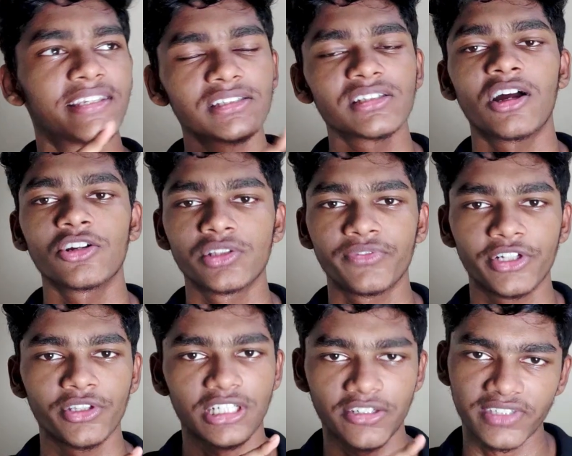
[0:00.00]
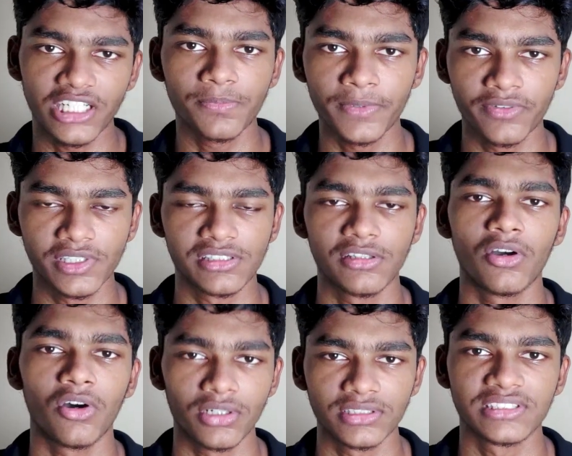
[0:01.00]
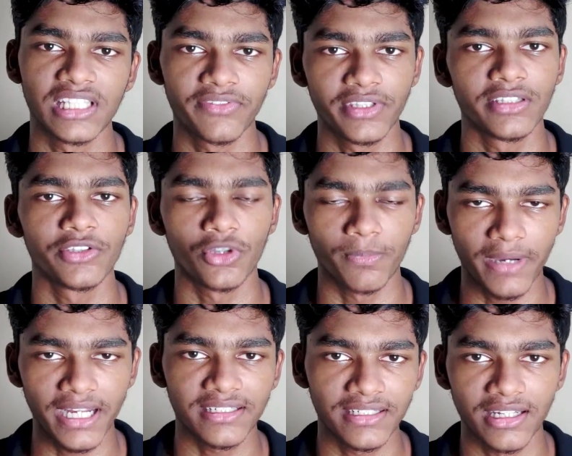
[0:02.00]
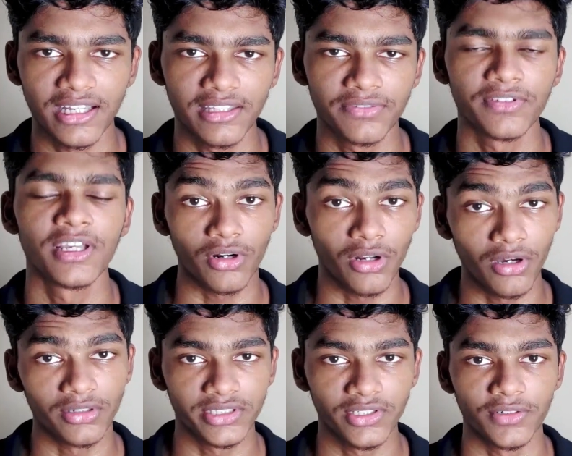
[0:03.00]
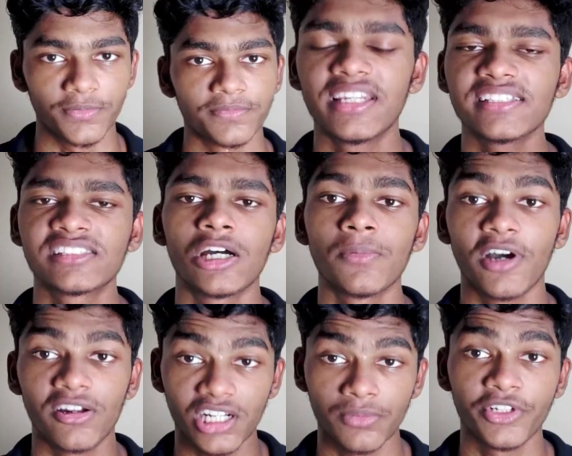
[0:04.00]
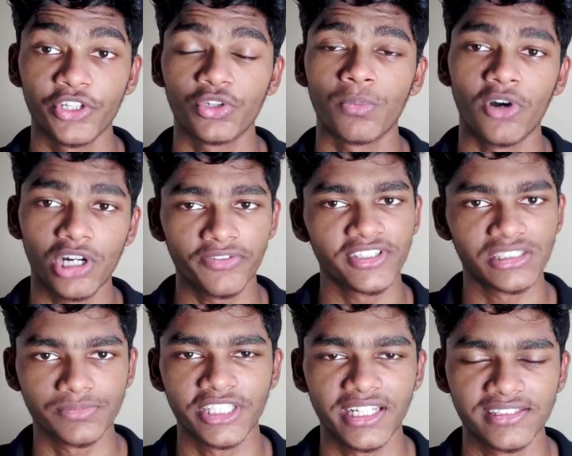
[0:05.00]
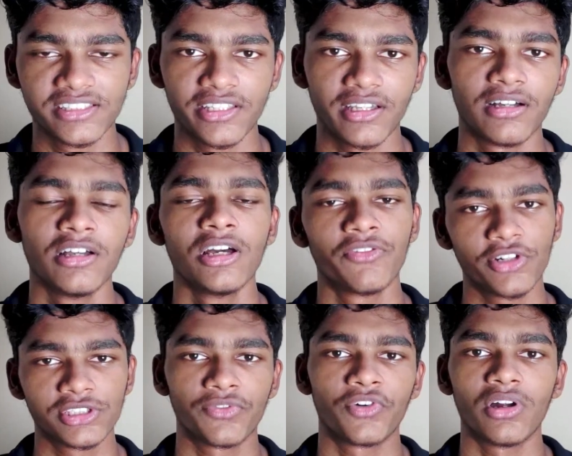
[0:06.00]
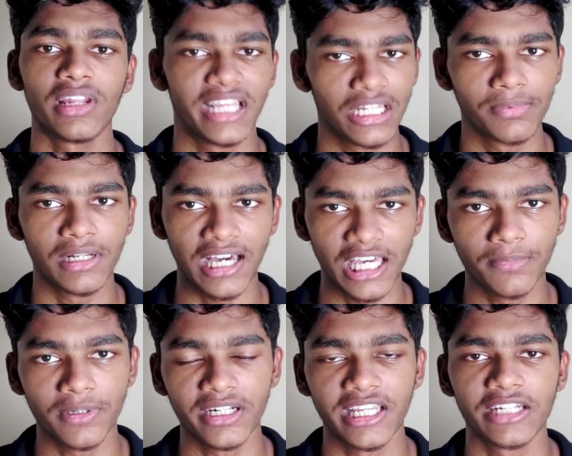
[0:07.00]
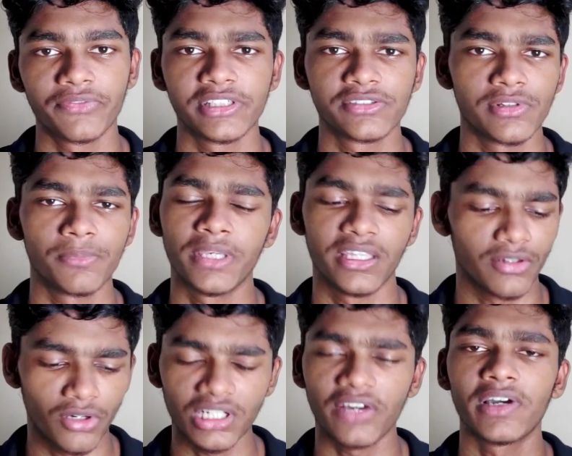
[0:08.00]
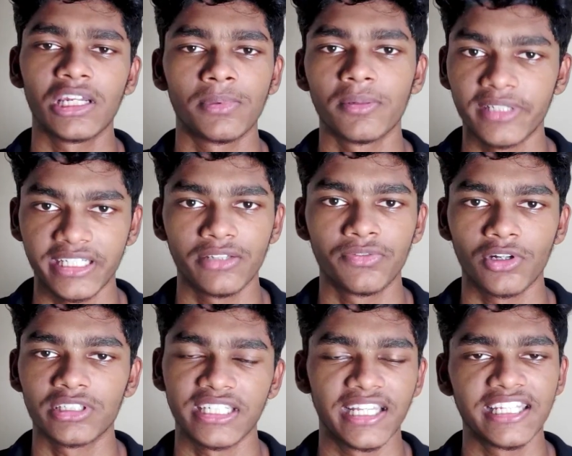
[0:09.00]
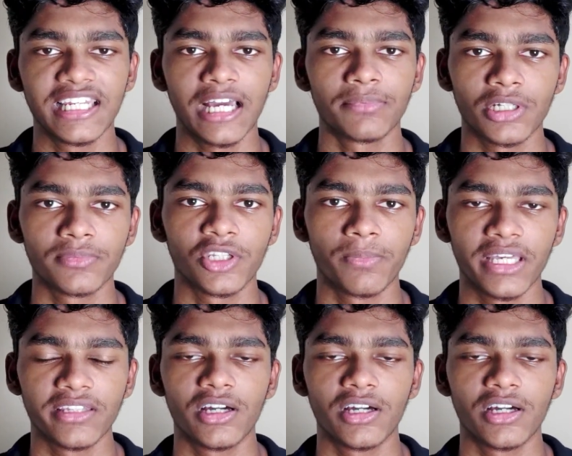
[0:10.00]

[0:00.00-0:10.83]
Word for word: here's a card of the video that I've done previously on saving your battery life for long term. The next up, I'll recommend you to modify some settings here. First of all, enable Hibernate, which will be not available by default in any laptop that you buy